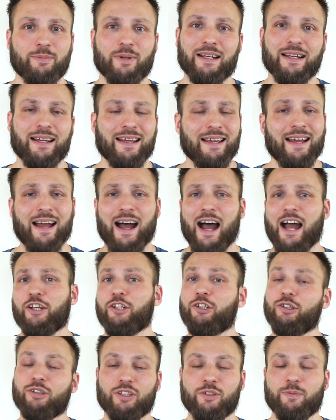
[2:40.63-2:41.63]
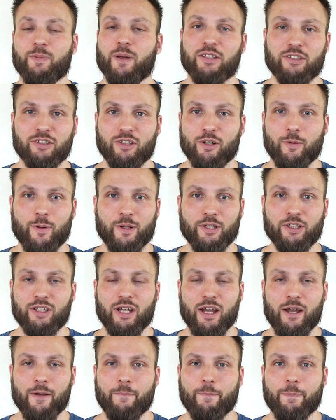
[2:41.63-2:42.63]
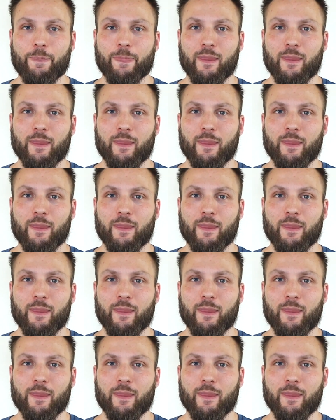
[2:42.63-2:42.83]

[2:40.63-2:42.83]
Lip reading: but I shouldn't spend so much time.